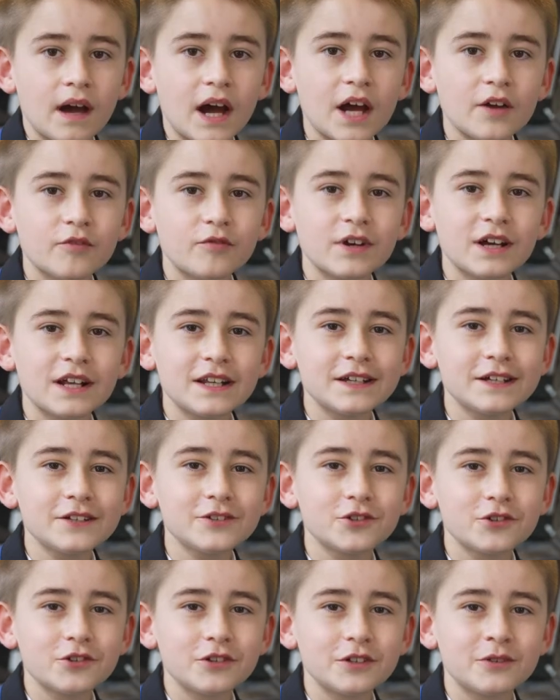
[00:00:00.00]
I've really
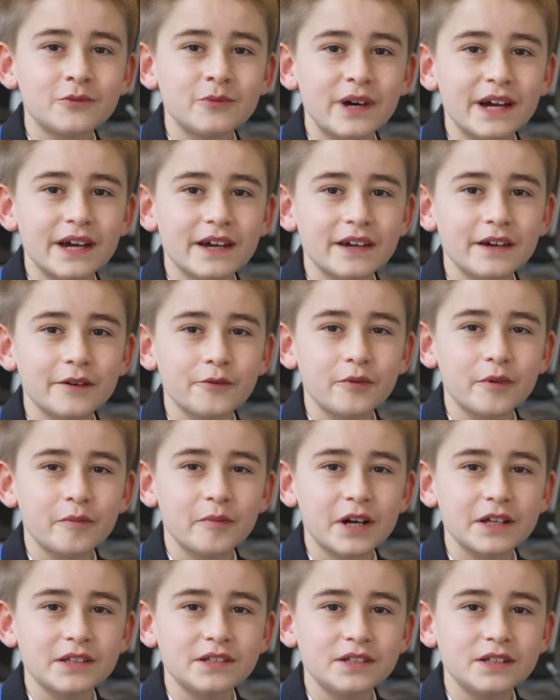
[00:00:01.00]
enjoyed working with
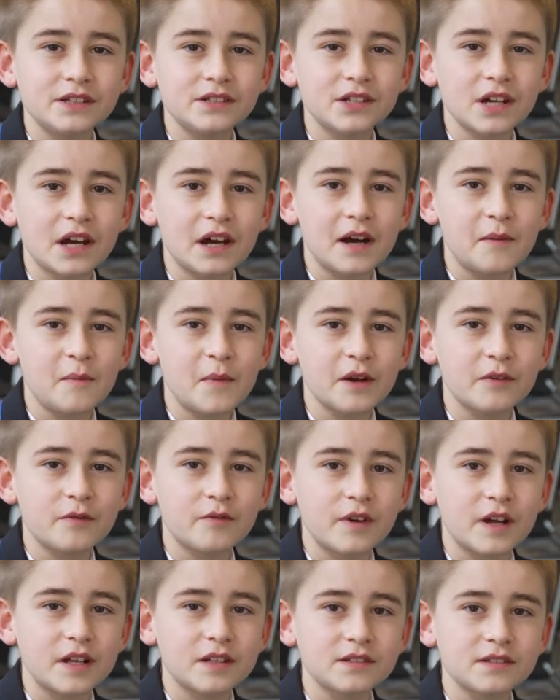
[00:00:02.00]
my teacher and my
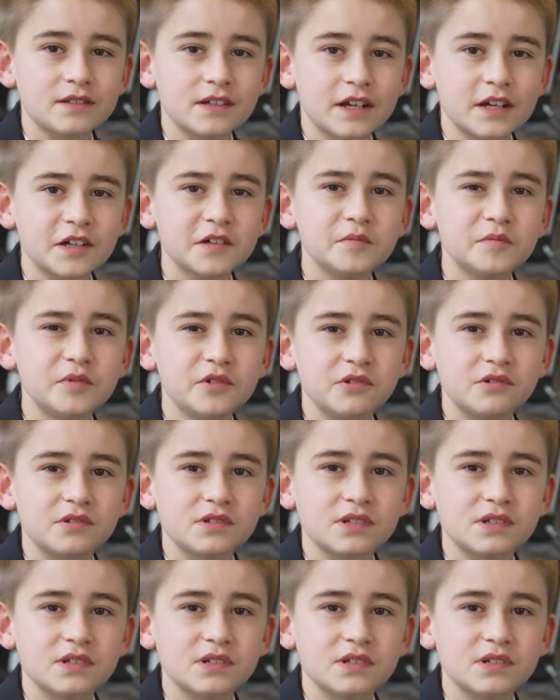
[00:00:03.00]
friends in computer